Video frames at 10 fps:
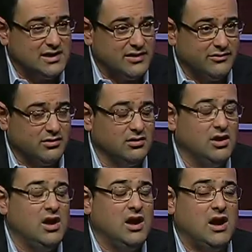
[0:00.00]
level
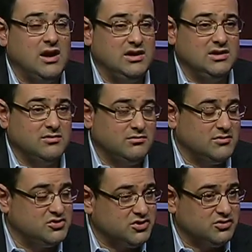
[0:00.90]
in the
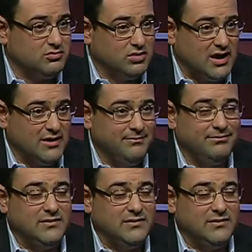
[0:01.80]
maternal blood.